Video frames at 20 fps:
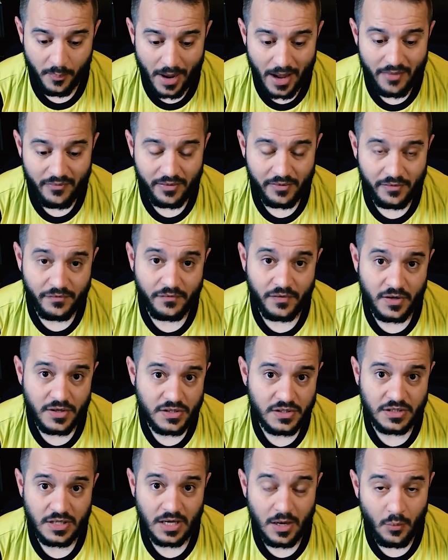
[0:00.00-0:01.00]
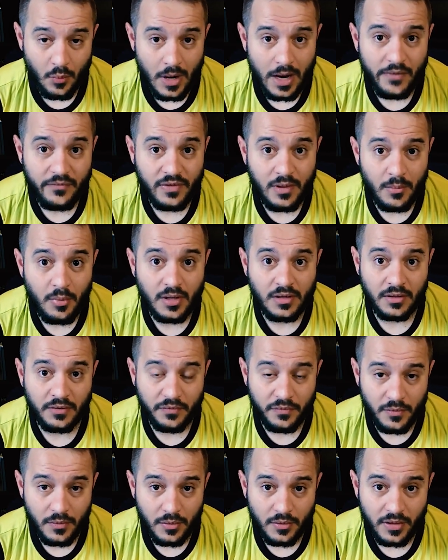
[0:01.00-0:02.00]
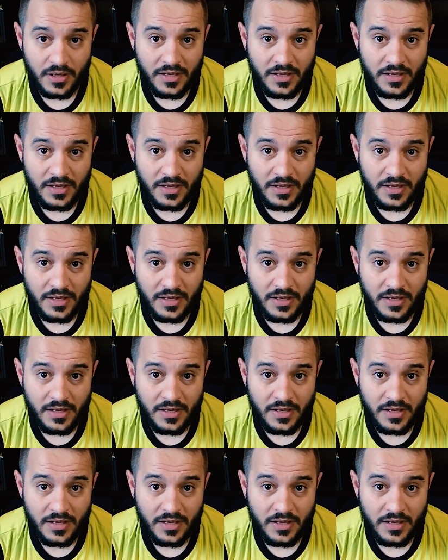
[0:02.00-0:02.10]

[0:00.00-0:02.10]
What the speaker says: Paiva first arrived at Botafogo,